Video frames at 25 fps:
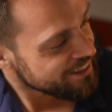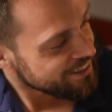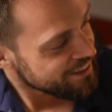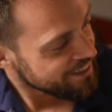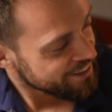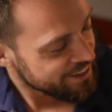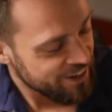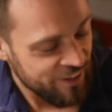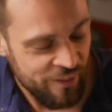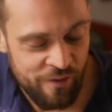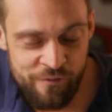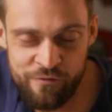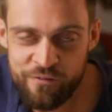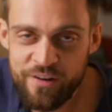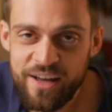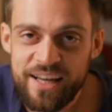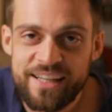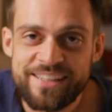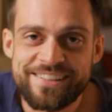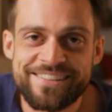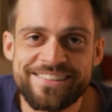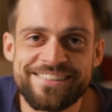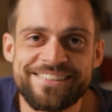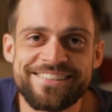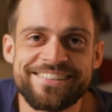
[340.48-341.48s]
another
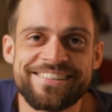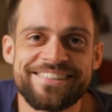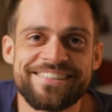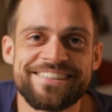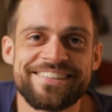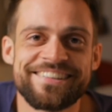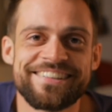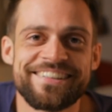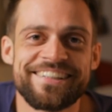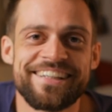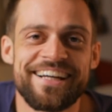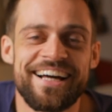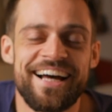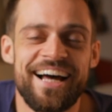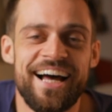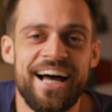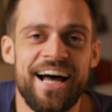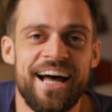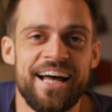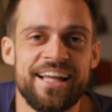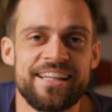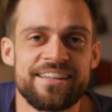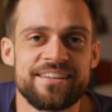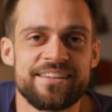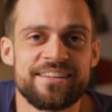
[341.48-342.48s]
face,
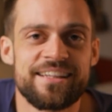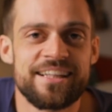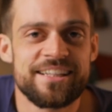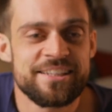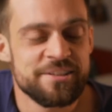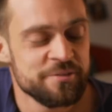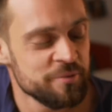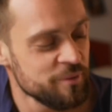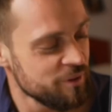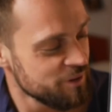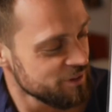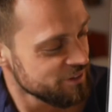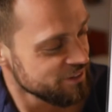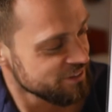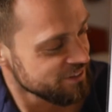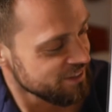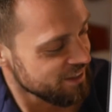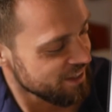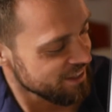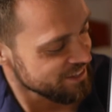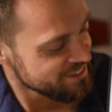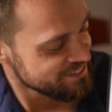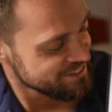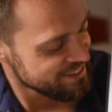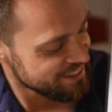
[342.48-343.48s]
and this one
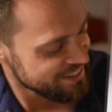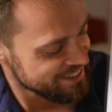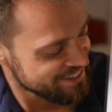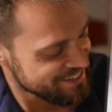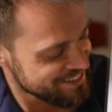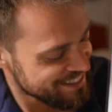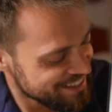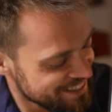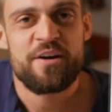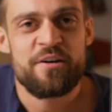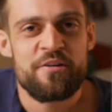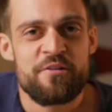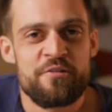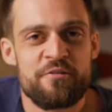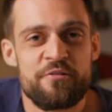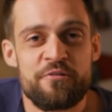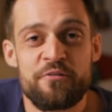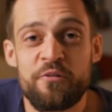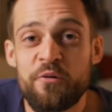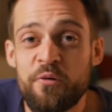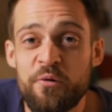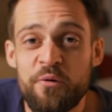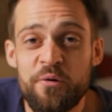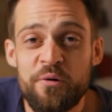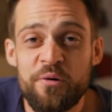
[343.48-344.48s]
I did
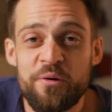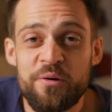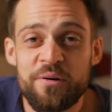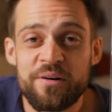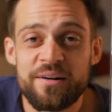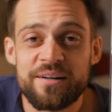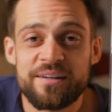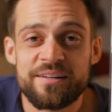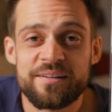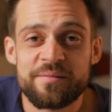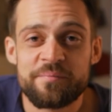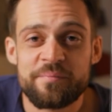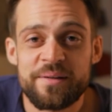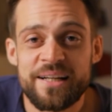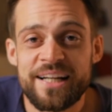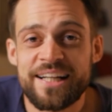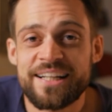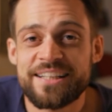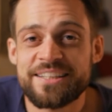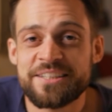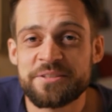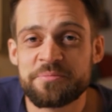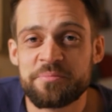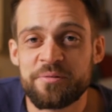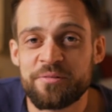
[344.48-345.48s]
4
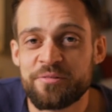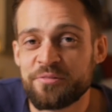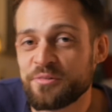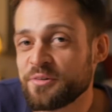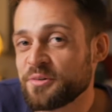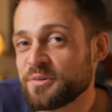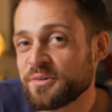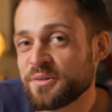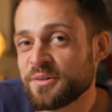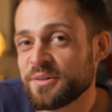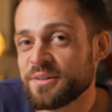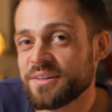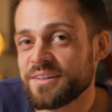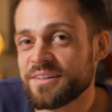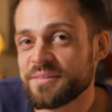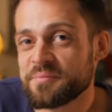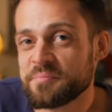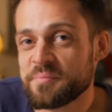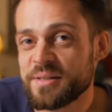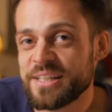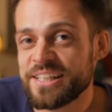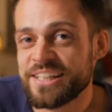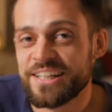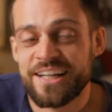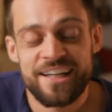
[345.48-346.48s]
minutes before
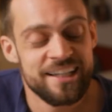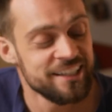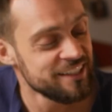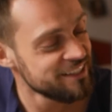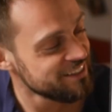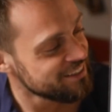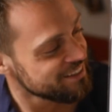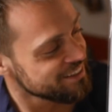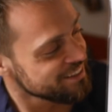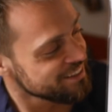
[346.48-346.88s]
midnight.